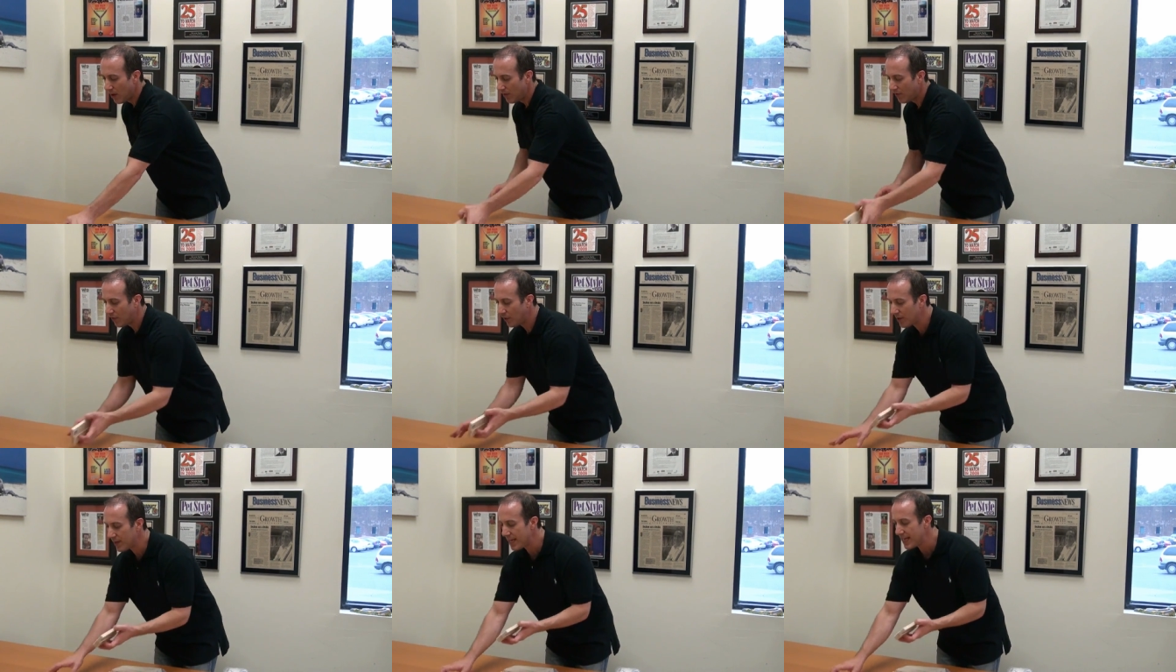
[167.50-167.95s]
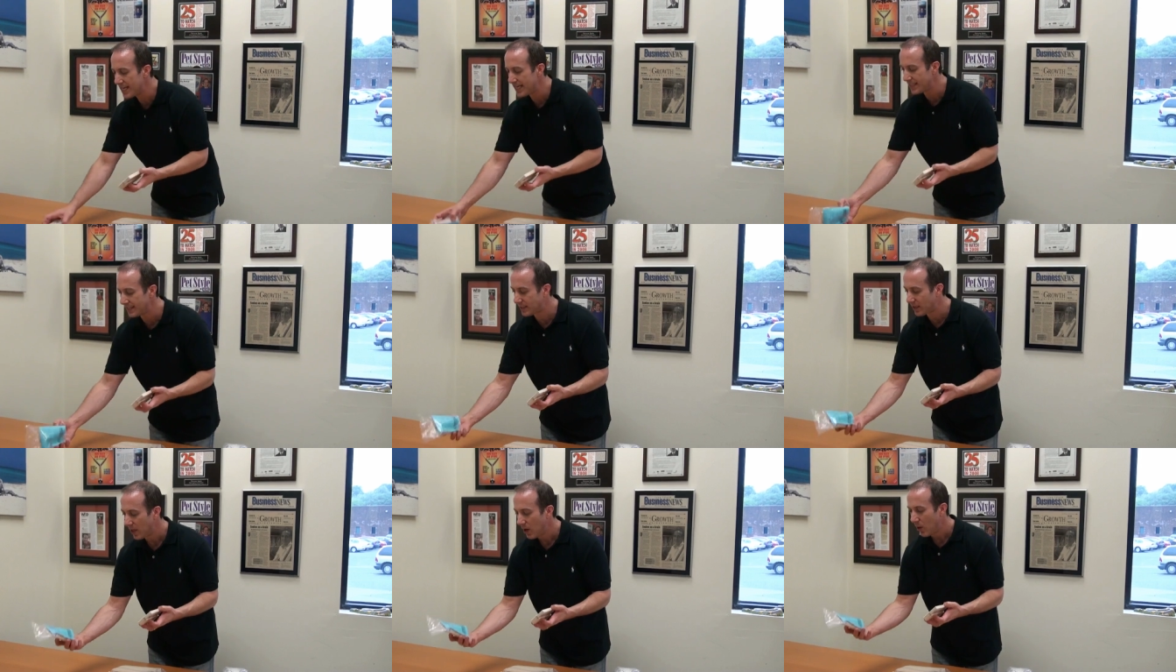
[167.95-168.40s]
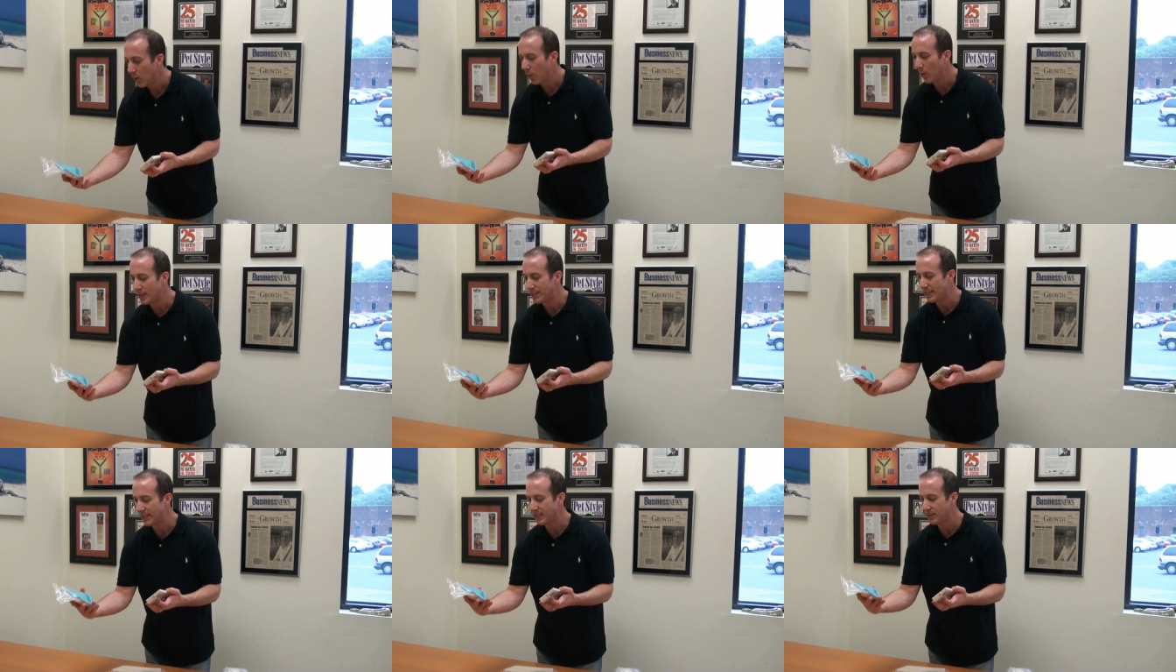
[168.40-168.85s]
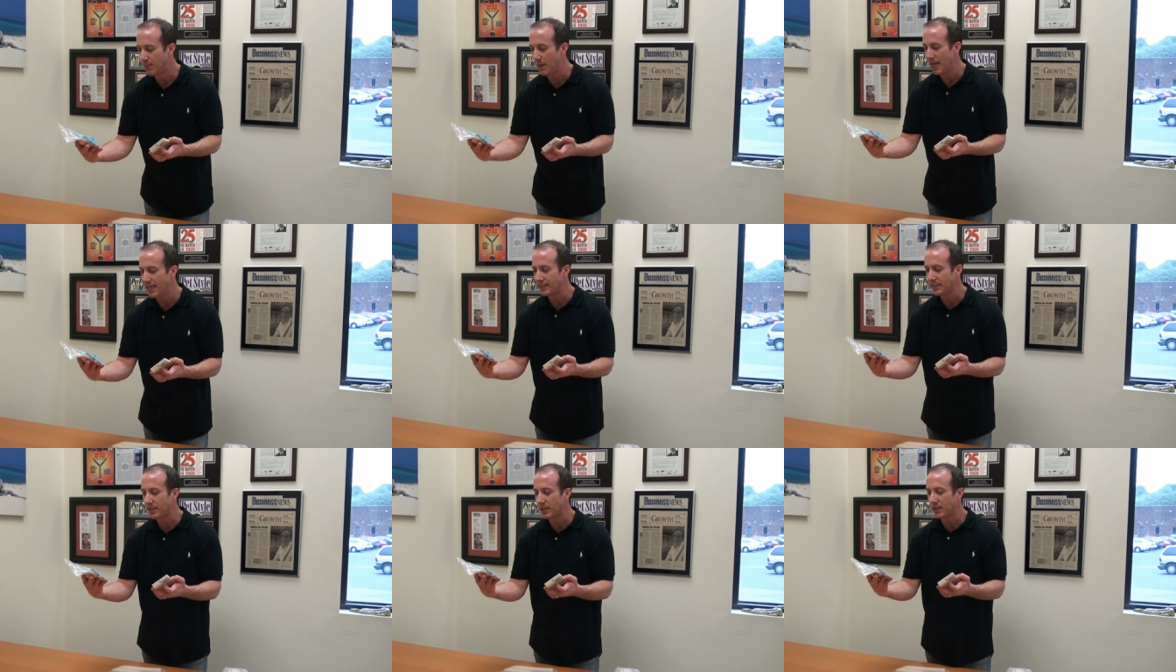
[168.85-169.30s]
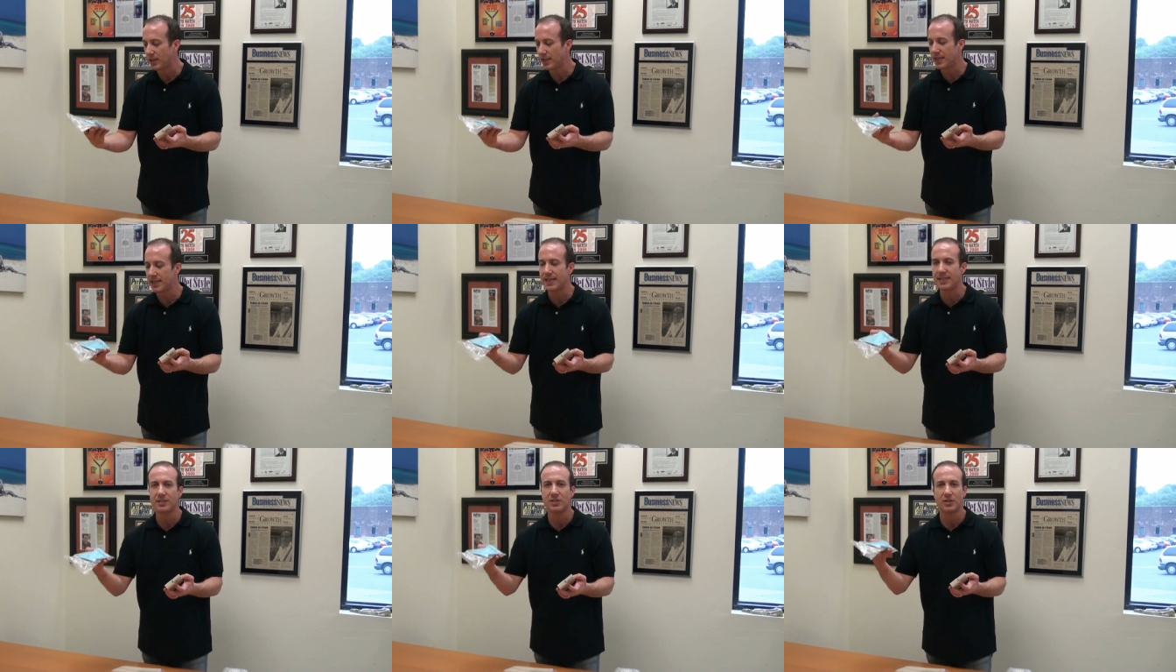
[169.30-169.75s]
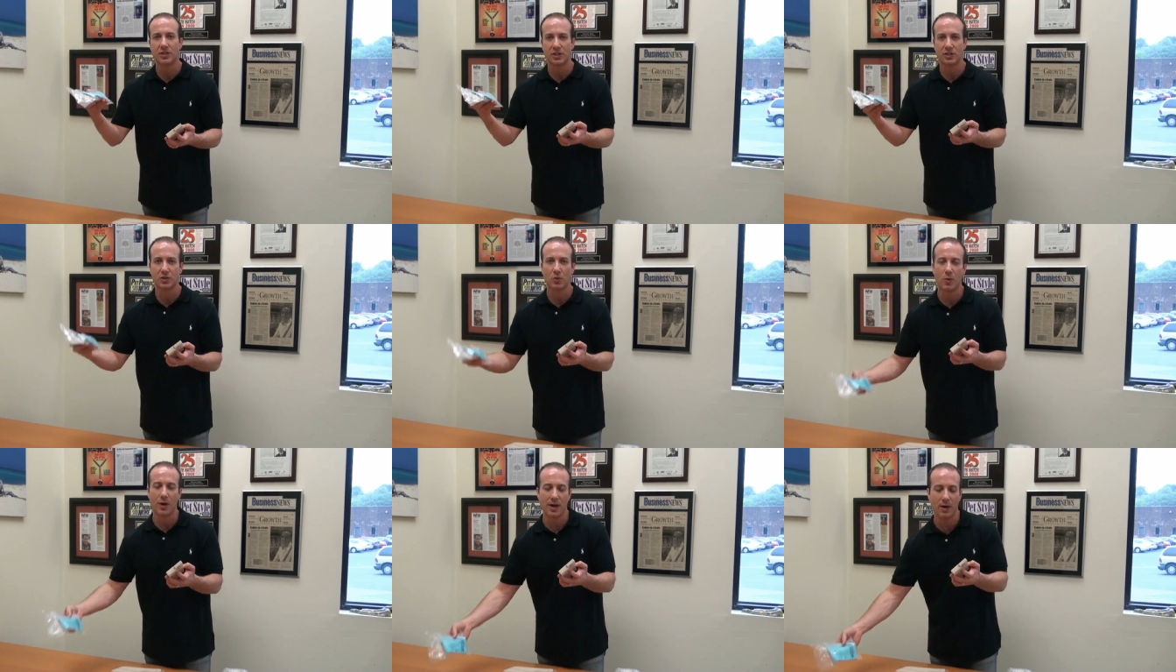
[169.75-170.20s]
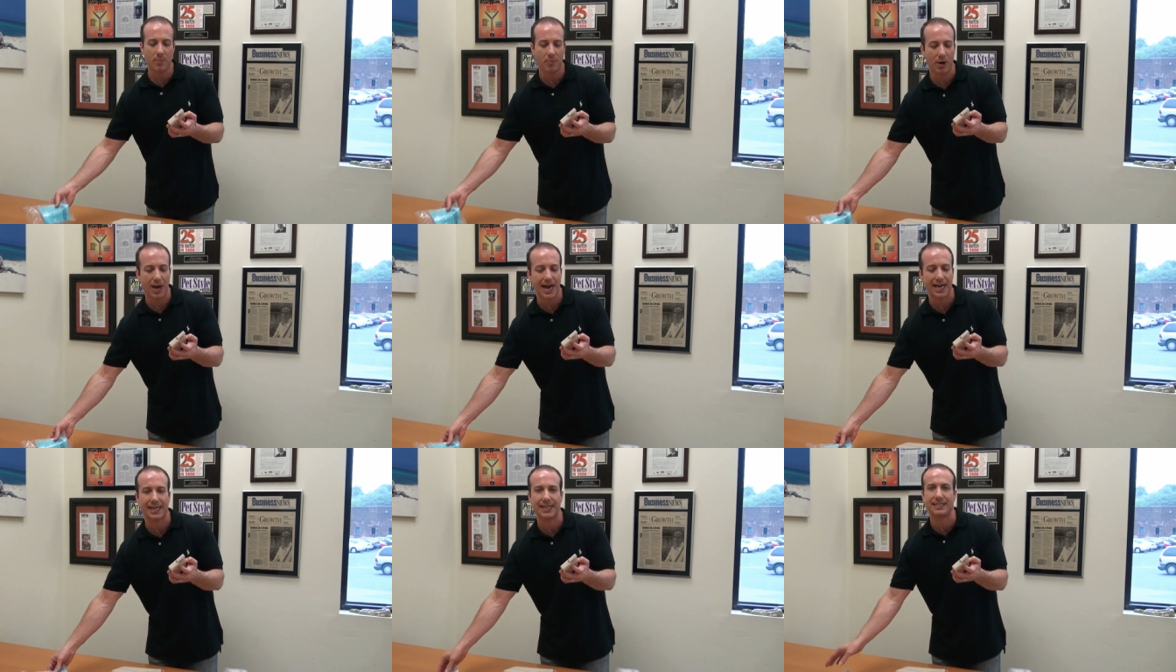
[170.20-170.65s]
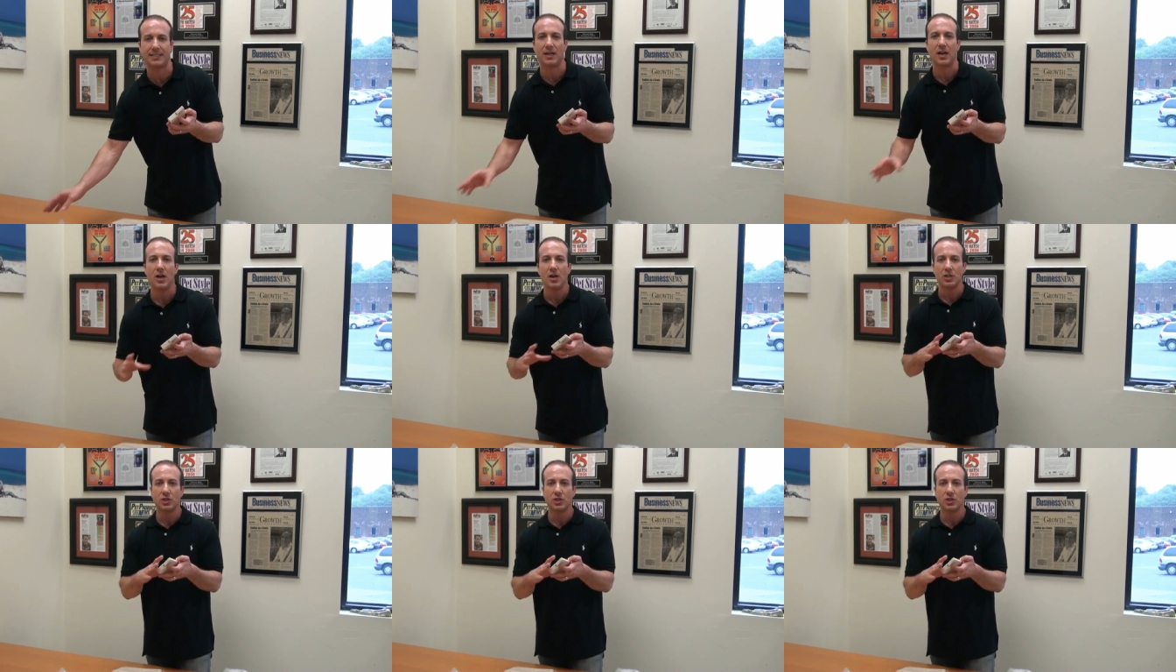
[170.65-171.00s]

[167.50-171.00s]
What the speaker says: for these, which is basically these are the square brackets.